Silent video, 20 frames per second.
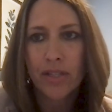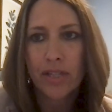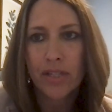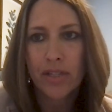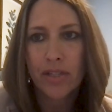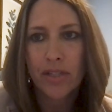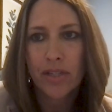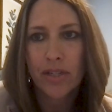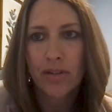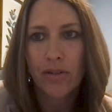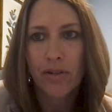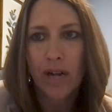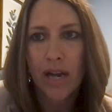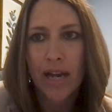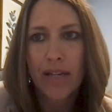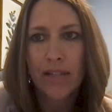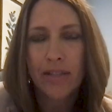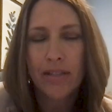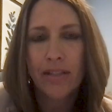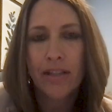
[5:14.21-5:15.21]
And so
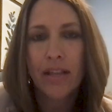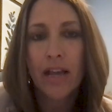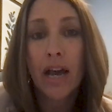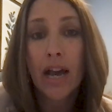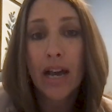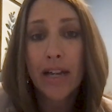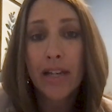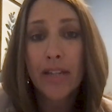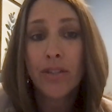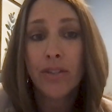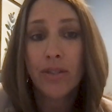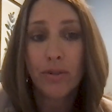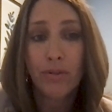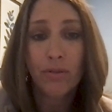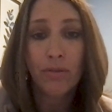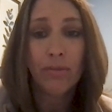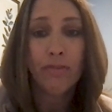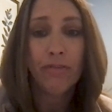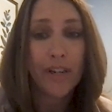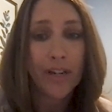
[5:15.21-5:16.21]
I
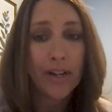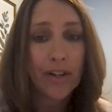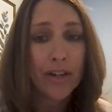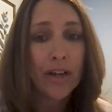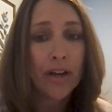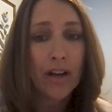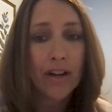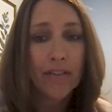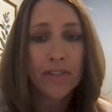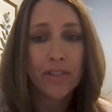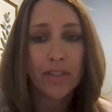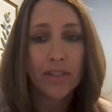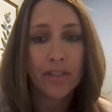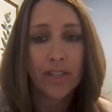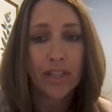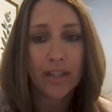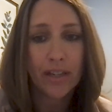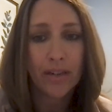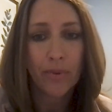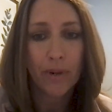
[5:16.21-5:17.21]
do very often
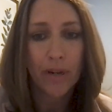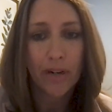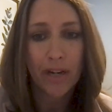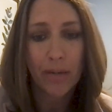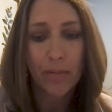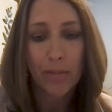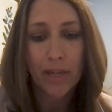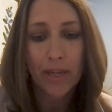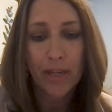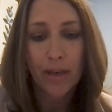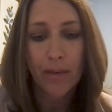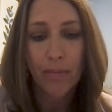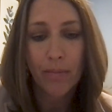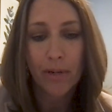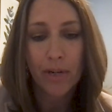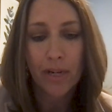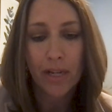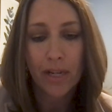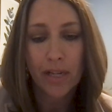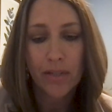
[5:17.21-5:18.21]
look at running my
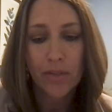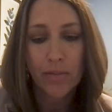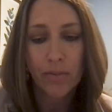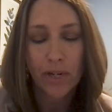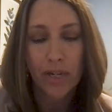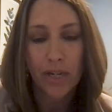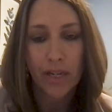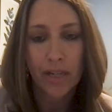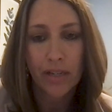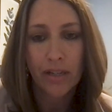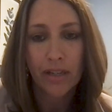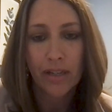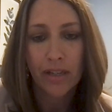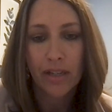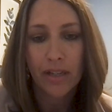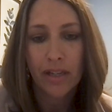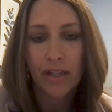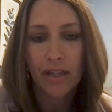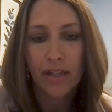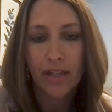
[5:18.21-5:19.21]
company as running
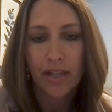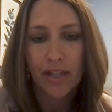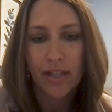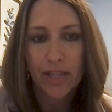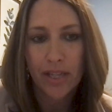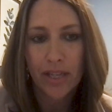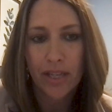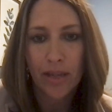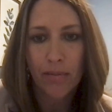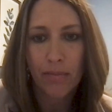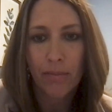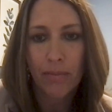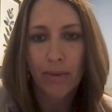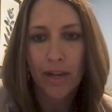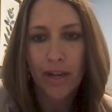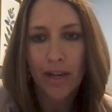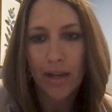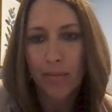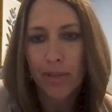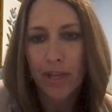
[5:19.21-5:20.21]
a team,
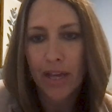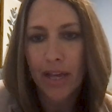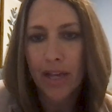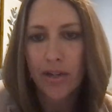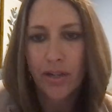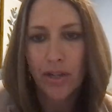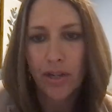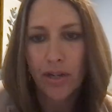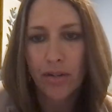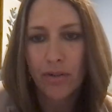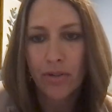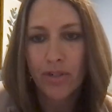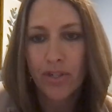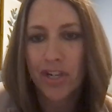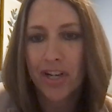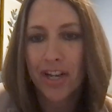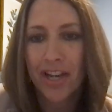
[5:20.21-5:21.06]
and I'm the head coach.